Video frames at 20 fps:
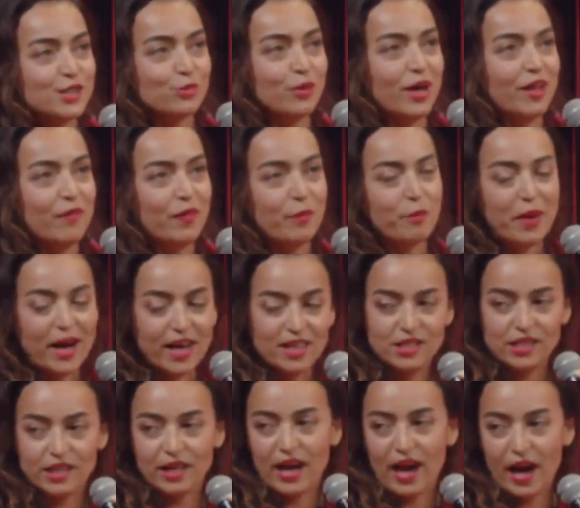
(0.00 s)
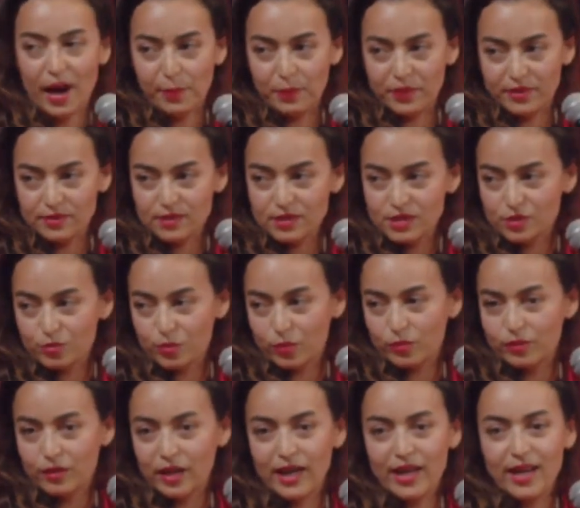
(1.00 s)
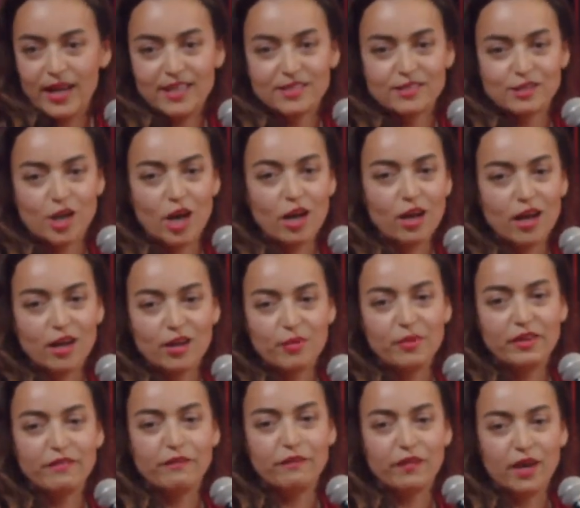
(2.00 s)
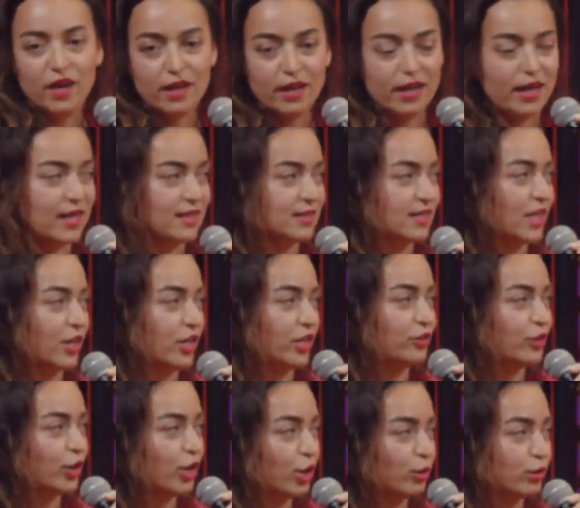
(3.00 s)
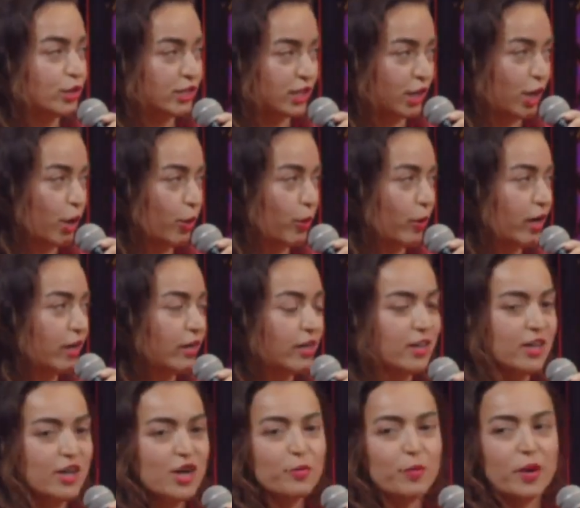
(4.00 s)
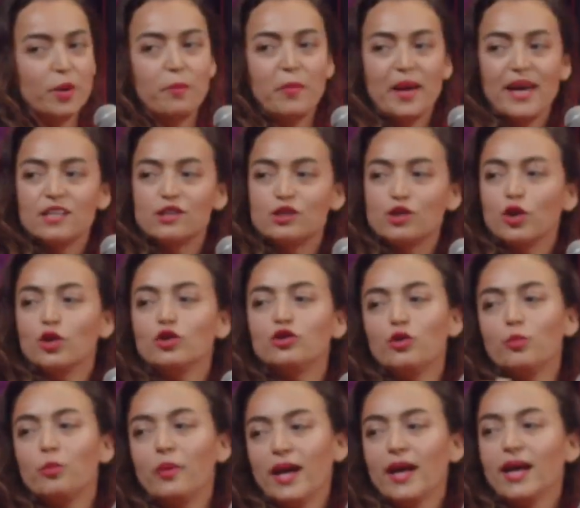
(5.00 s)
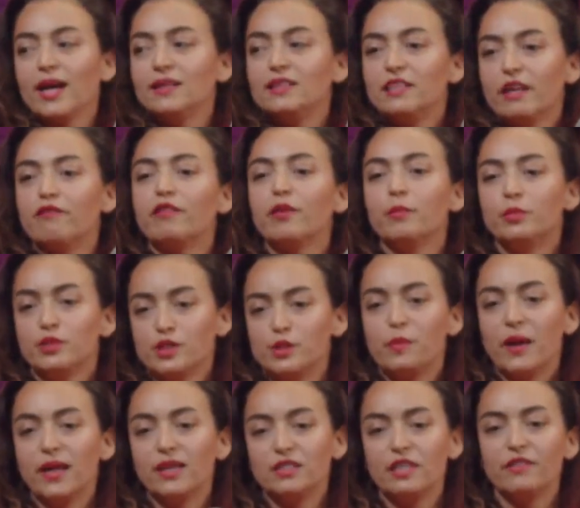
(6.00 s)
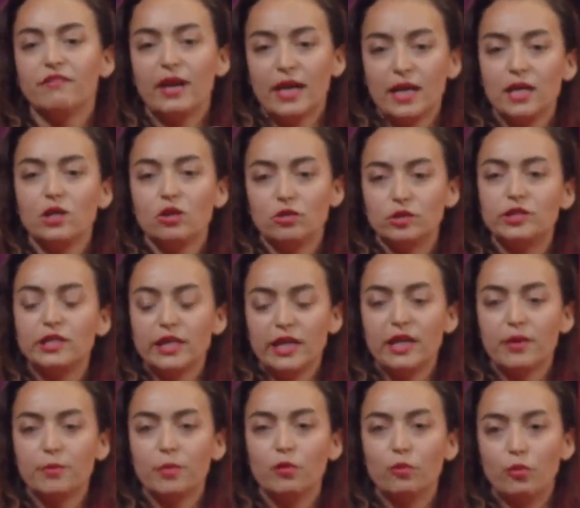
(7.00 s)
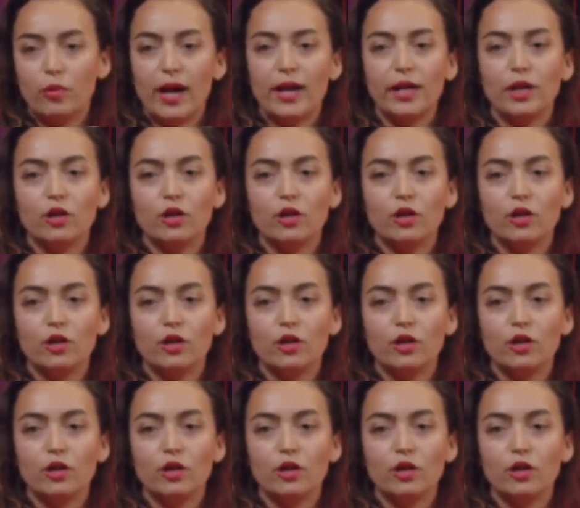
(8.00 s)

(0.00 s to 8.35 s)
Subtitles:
the magic happens. It's not going to be fun. It's going to go slower, but make sure to bring in different perspective in your team when